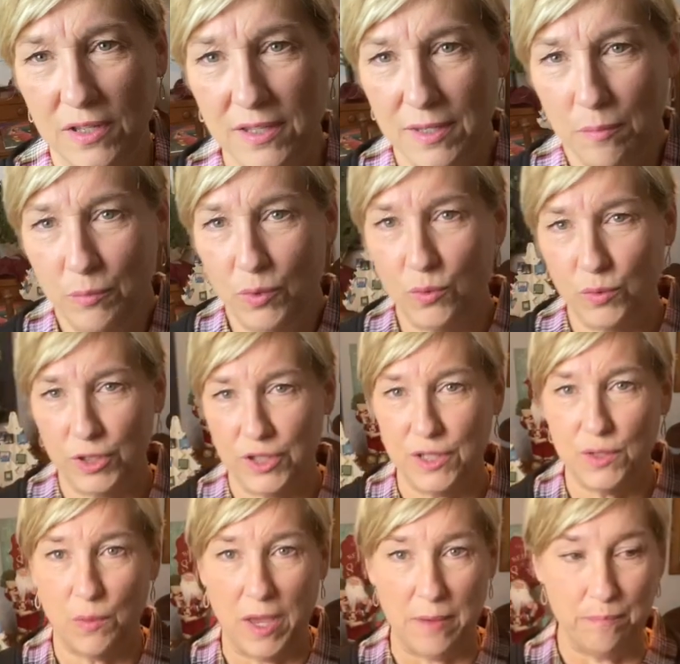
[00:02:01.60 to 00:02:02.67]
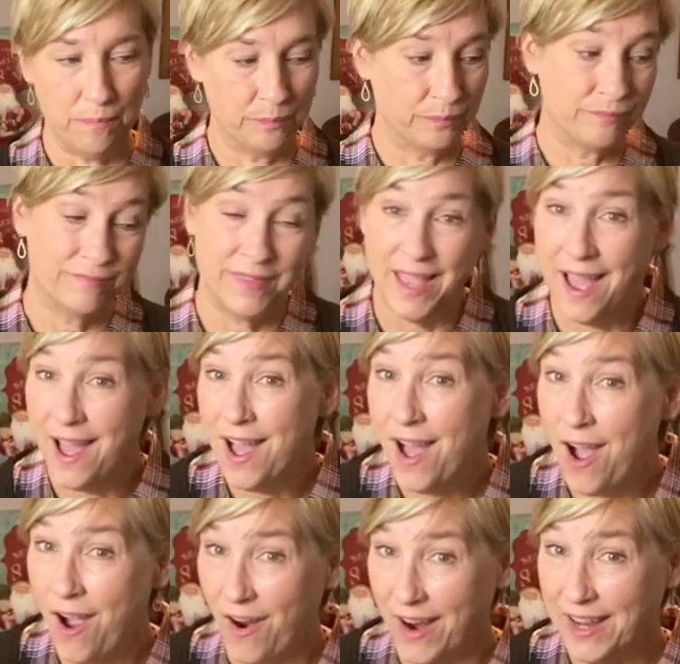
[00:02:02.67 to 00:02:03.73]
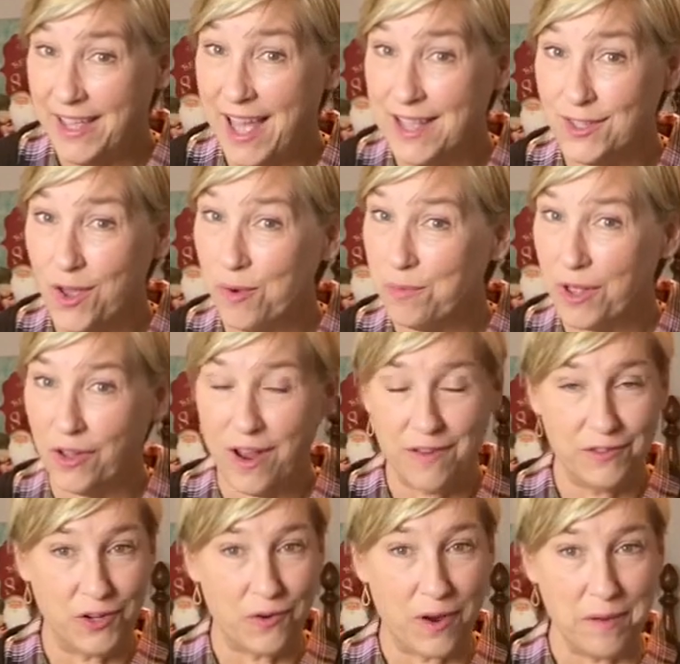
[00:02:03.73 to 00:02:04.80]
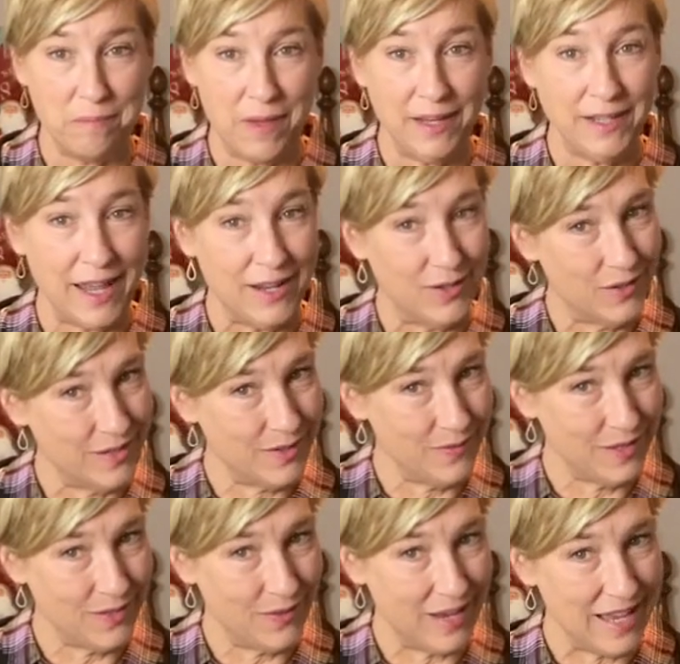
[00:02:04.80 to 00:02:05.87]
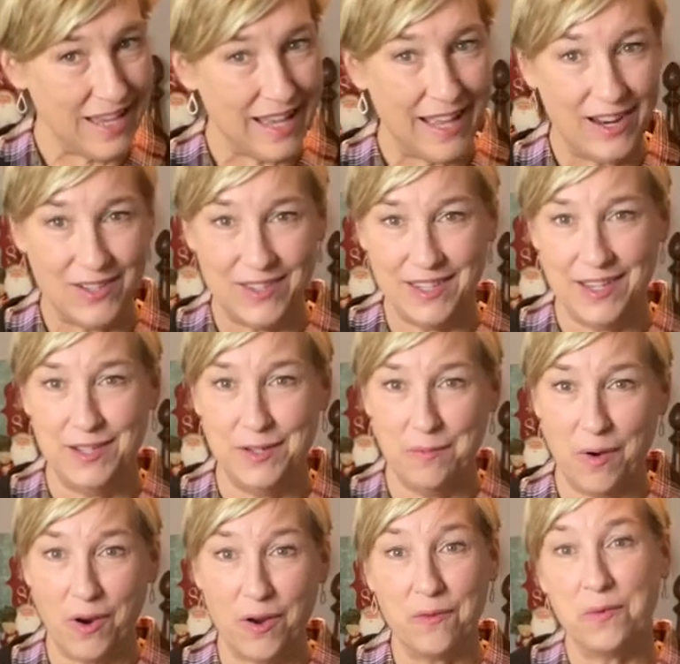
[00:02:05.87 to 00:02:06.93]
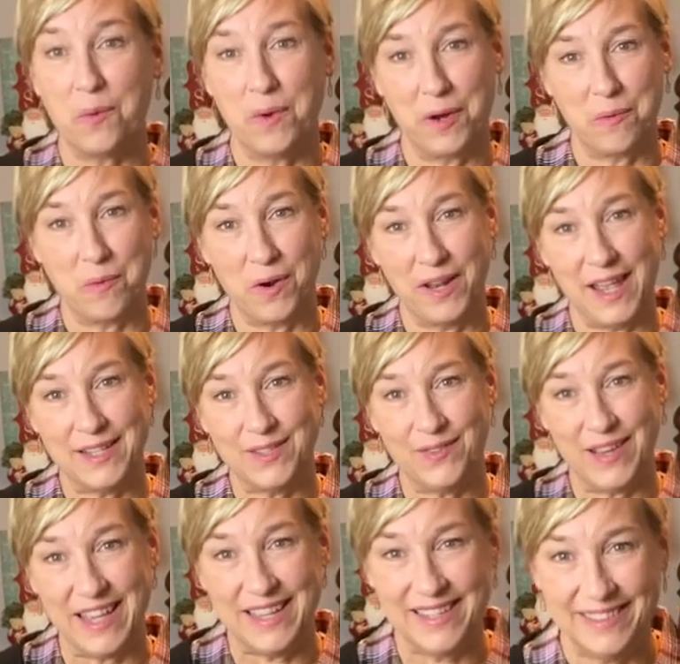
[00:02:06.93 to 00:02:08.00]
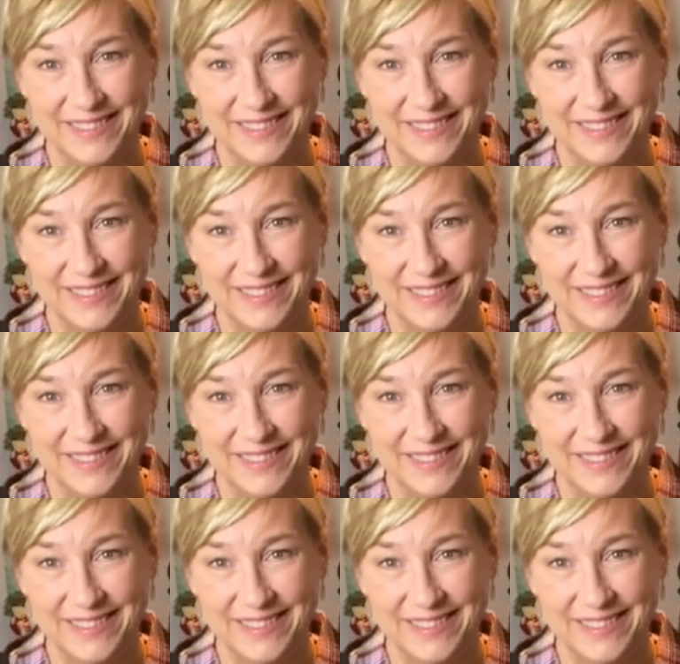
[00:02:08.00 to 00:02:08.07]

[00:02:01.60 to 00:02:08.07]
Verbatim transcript: simple, really sweet. All right, guys, I hope y'all are having a great Monday, Christmas week, and I'll see you tomorrow for what I wore last week.